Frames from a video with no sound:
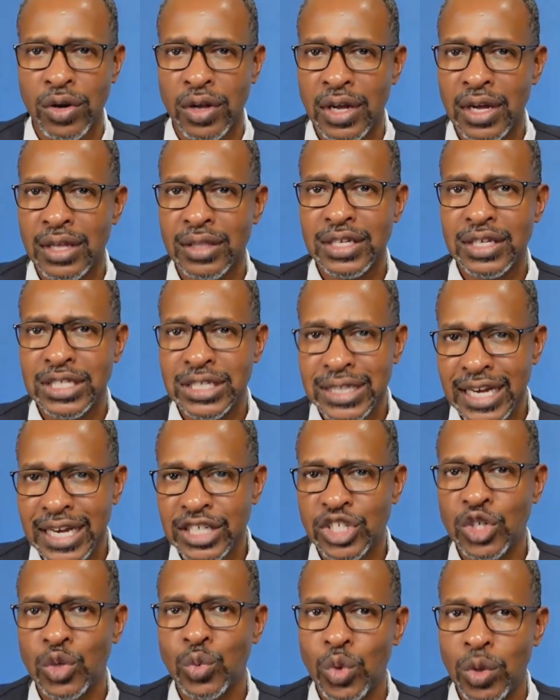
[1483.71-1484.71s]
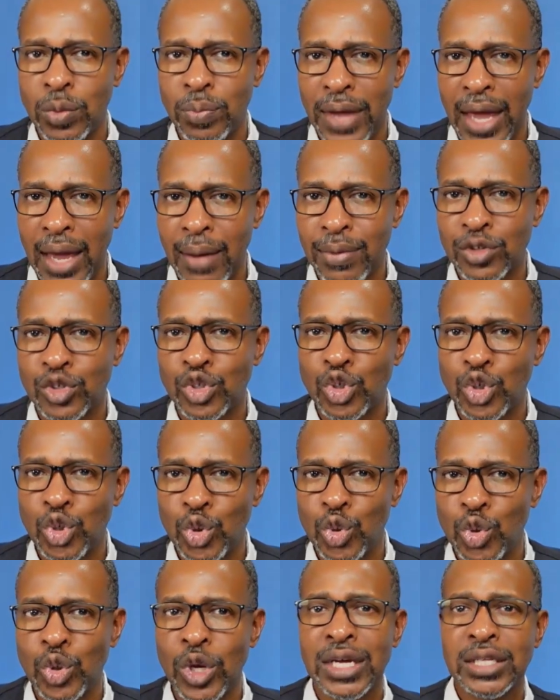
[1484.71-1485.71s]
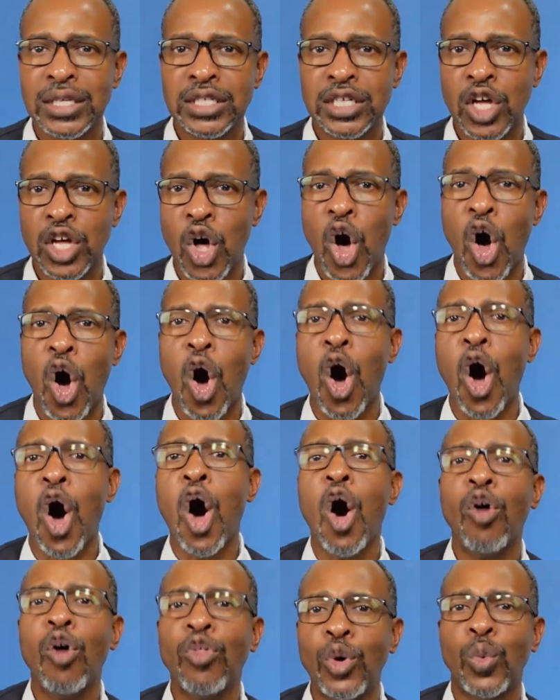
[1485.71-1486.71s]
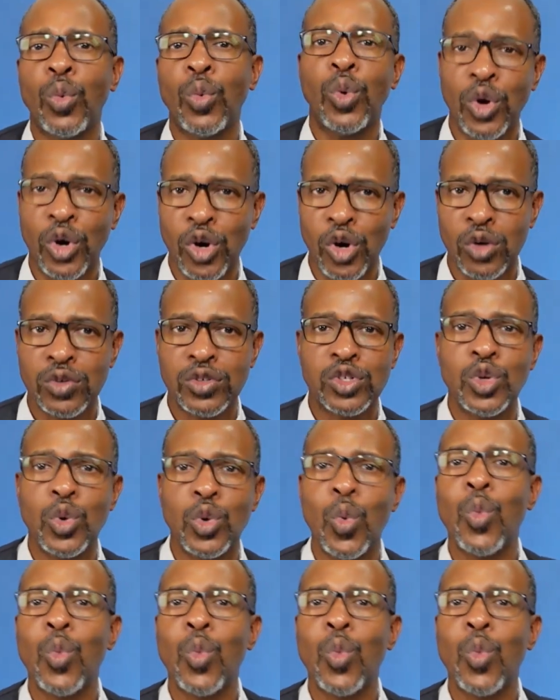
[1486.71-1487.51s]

This nation would be able to tell all the world to,